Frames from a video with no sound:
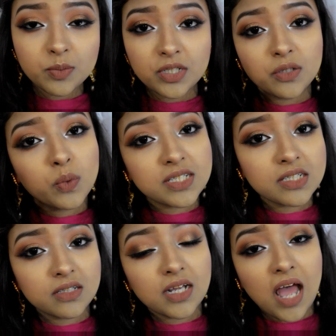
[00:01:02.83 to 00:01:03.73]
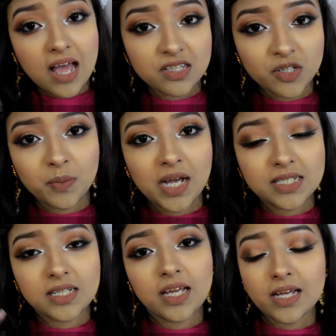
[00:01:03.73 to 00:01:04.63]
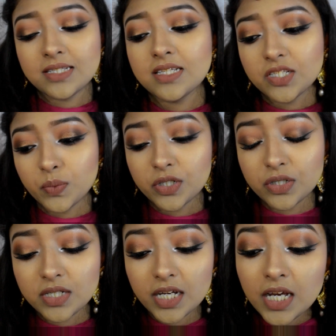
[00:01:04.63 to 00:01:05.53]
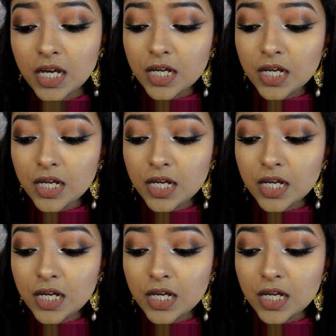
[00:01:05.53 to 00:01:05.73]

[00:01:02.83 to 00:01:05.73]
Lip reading: but it wasn't as dramatic as this one today.